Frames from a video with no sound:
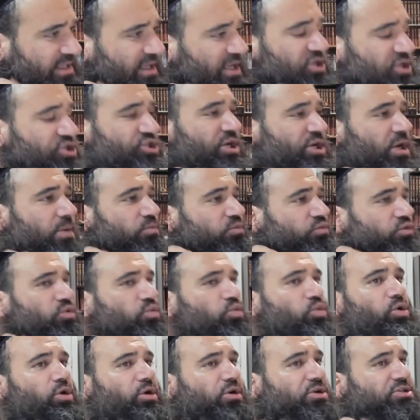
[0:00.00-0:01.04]
that Hashem
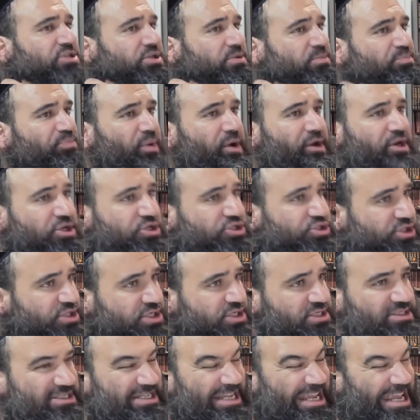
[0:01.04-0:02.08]
rewards and
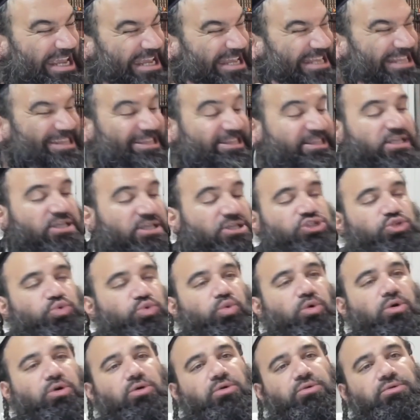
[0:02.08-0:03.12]
punishes in this
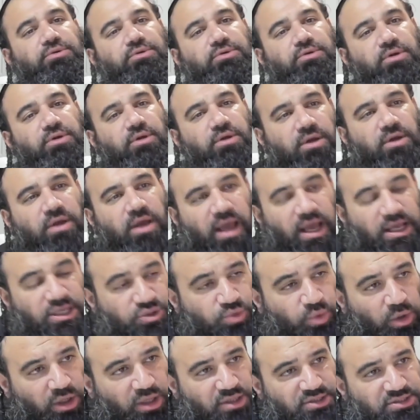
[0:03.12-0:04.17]
world as
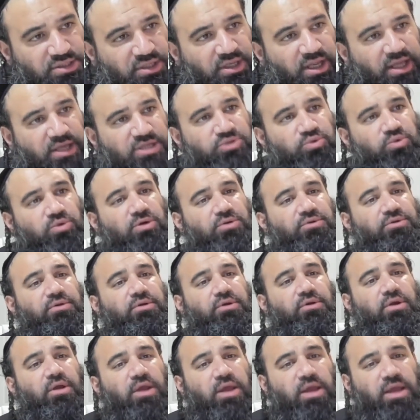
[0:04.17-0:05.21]
well as the next world?
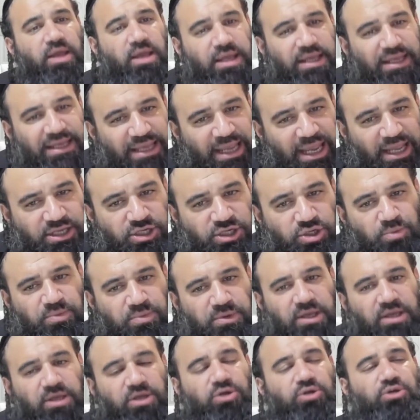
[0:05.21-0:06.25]
Can you
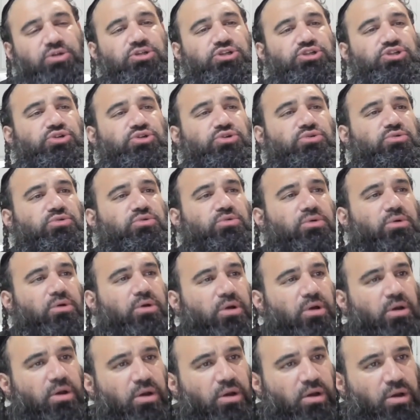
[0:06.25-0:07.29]
be a good Jew
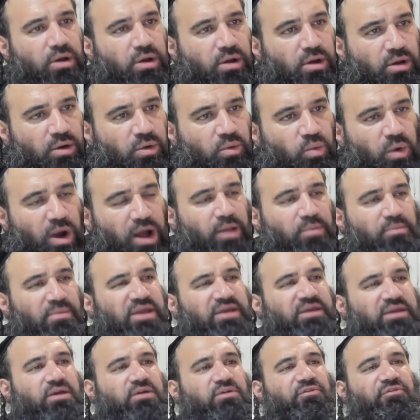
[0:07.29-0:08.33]
while
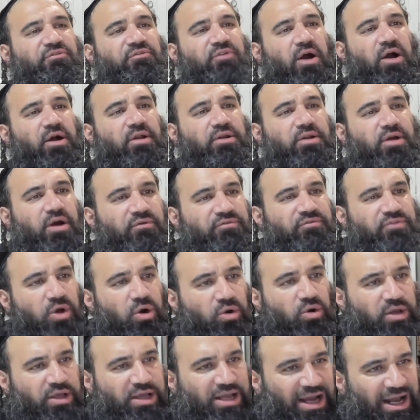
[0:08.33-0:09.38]
making fun of the
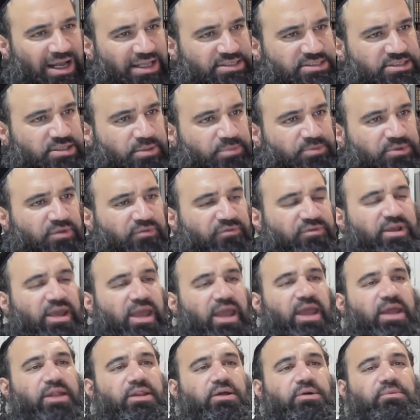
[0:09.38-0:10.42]
whole concept of
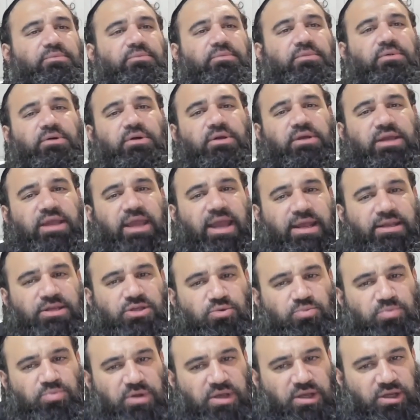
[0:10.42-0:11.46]
Gehenna? Can
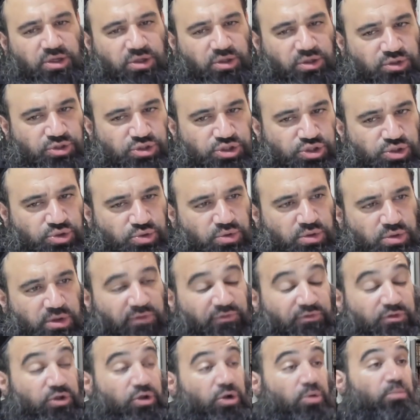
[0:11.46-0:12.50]
you be a good Jew
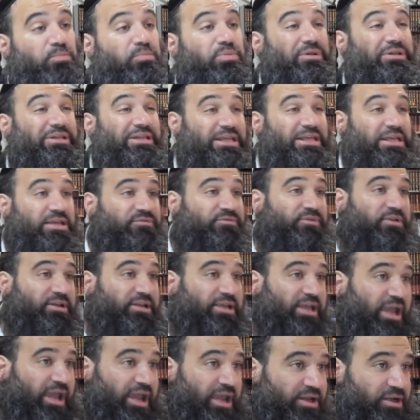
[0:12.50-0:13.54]
if you don't believe in
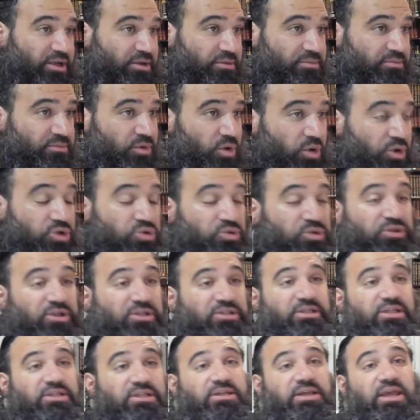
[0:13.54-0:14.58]
Gehenna, or you
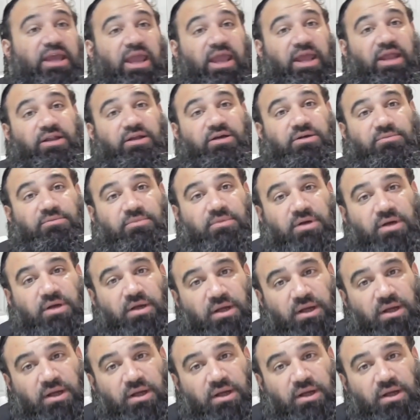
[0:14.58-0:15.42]
think that Gehenna,